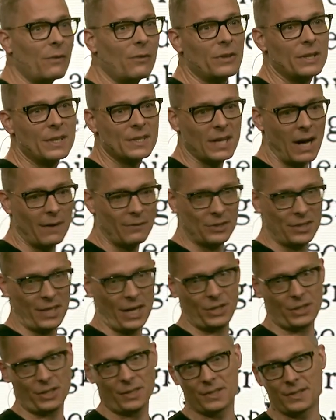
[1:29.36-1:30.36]
for these
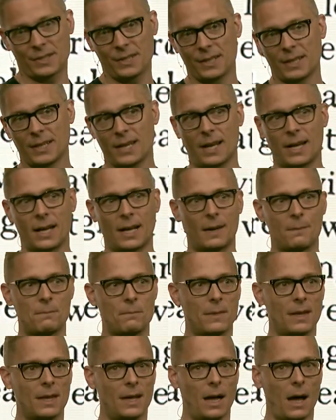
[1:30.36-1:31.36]
conversations,
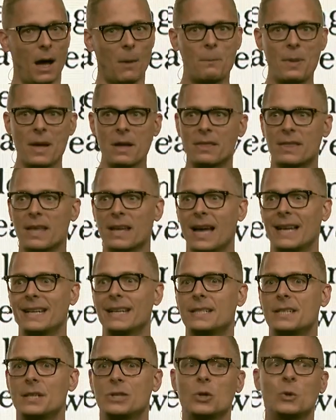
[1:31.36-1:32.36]
um, a big thing I
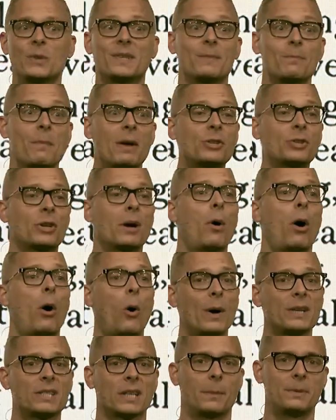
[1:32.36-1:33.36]
need to do is make sure I'm
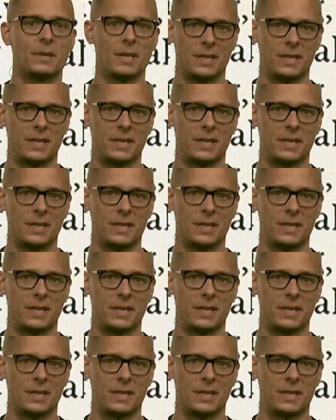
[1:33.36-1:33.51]
always up to